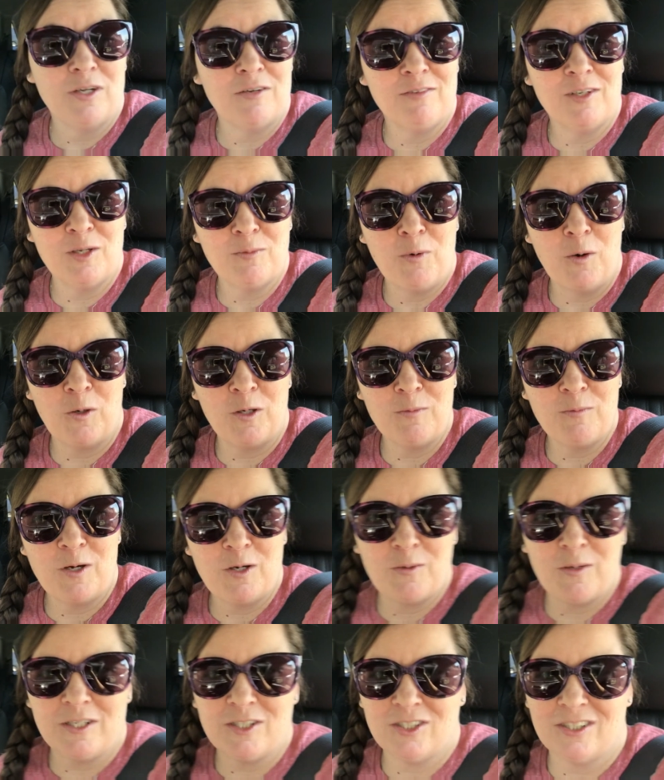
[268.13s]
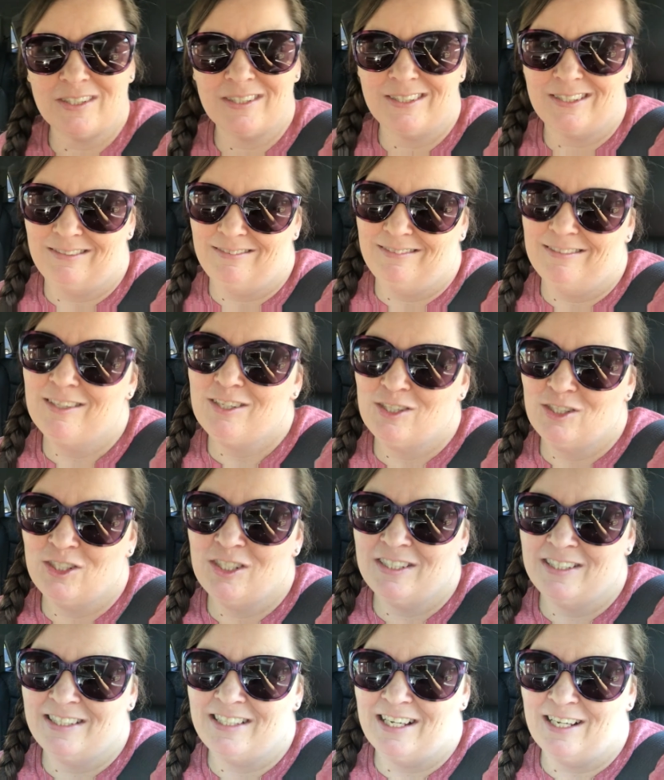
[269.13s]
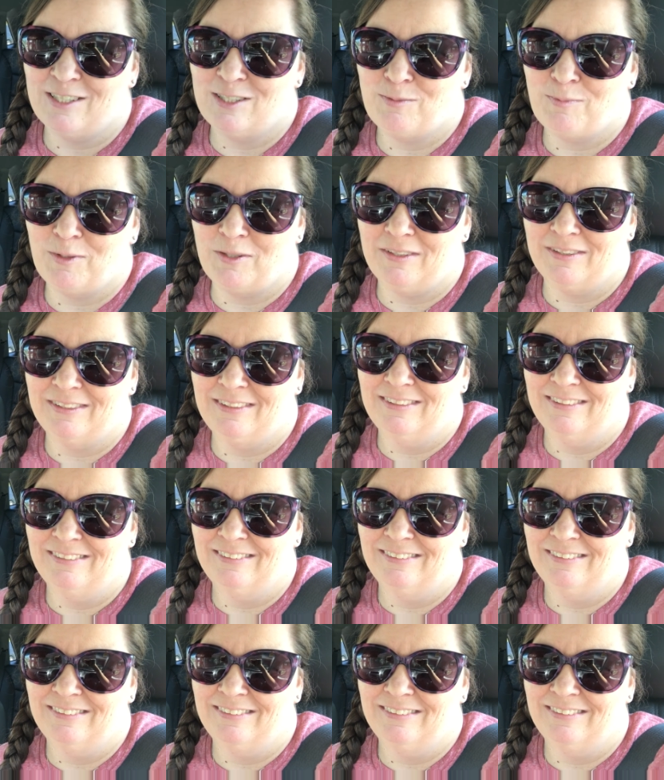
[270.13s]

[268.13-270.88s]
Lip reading: If you have any Pokemon questions, she's the expert.